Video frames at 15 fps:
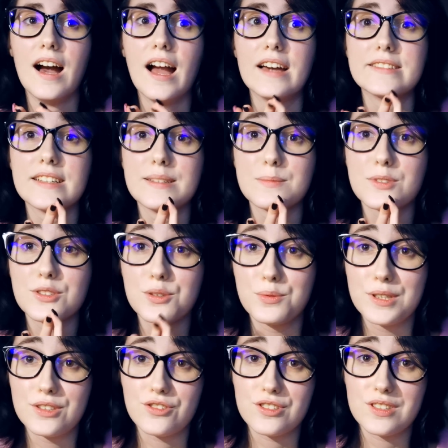And I'm so
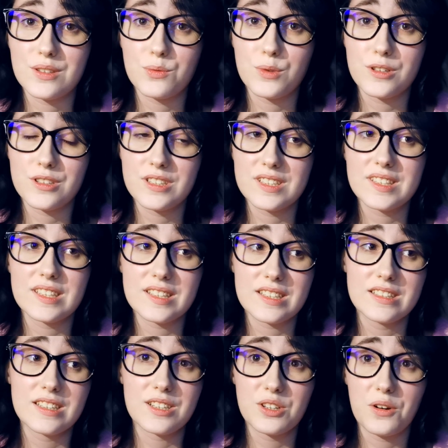interested where this is
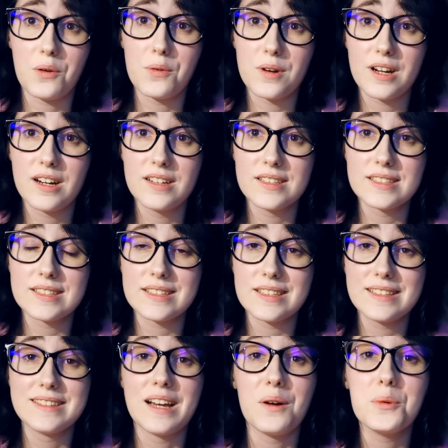gonna go because
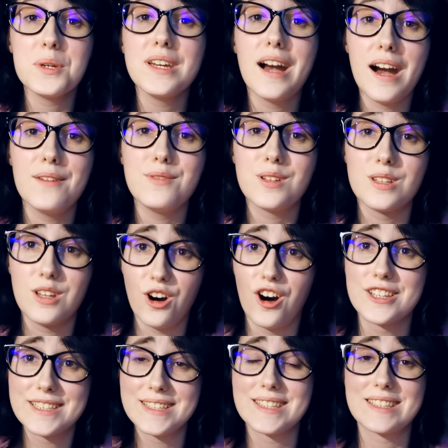now we have a
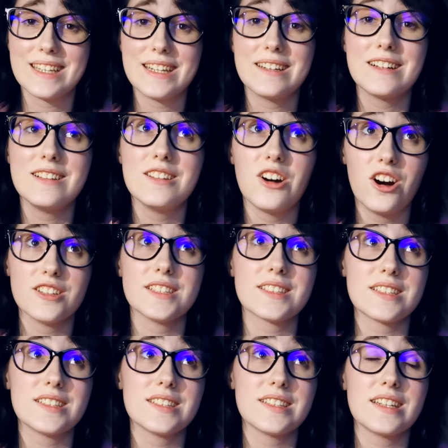lot at stake. A lot
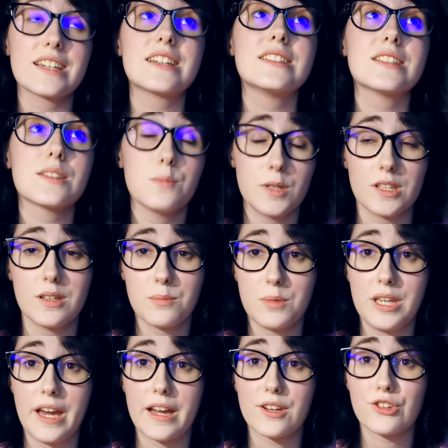is at stake and it's making
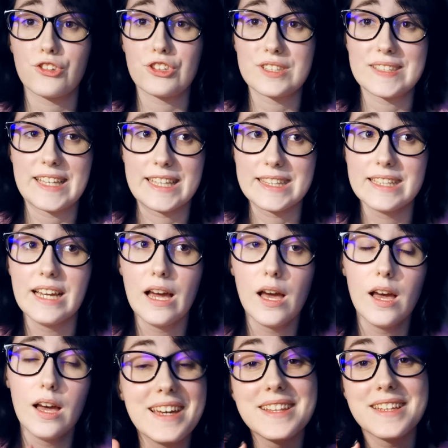me anxious. And
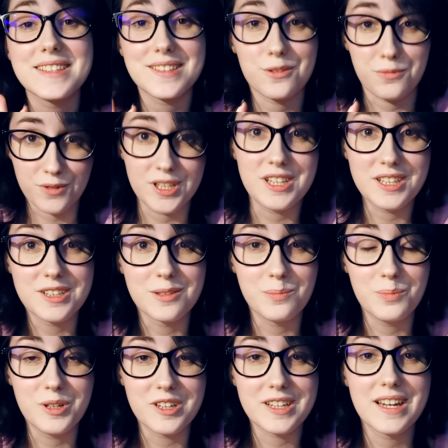it is a really
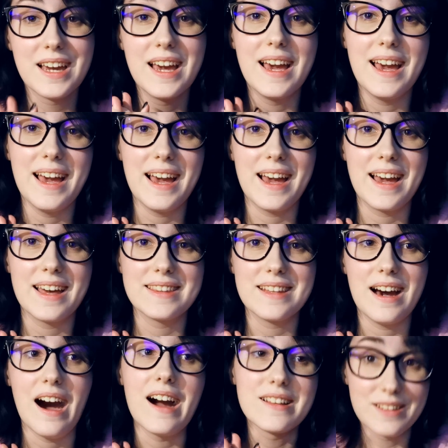good book.
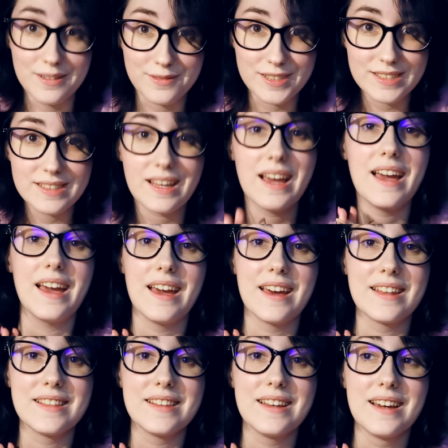And I love it.
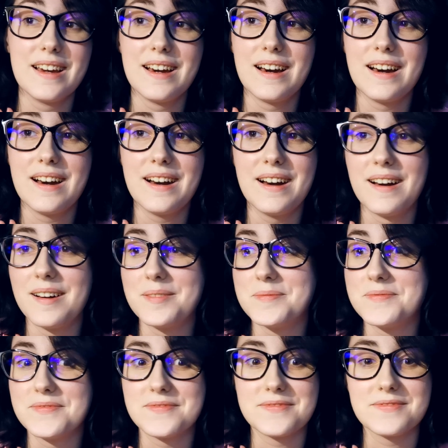And,
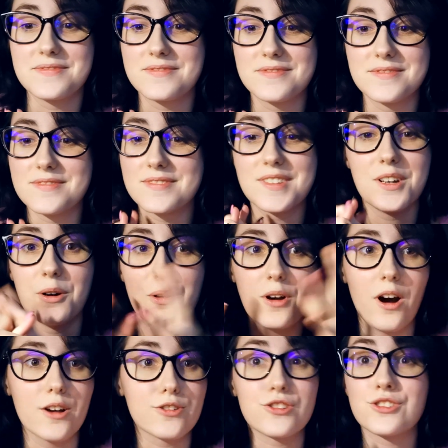oh
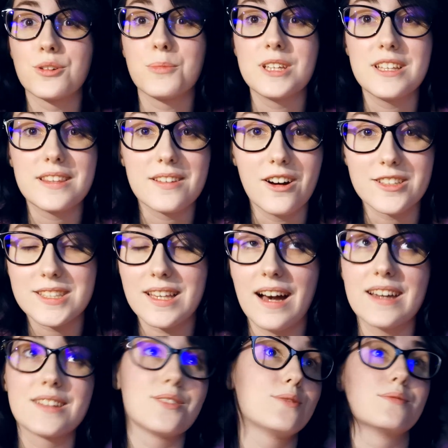gosh, so many thoughts.
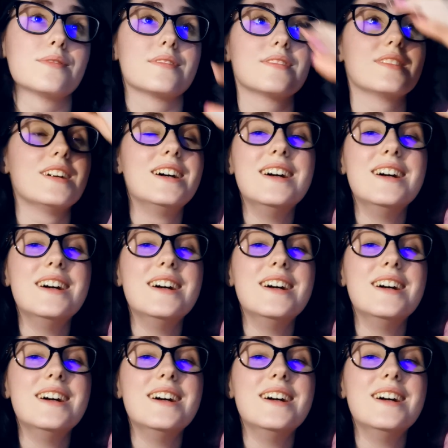I don't.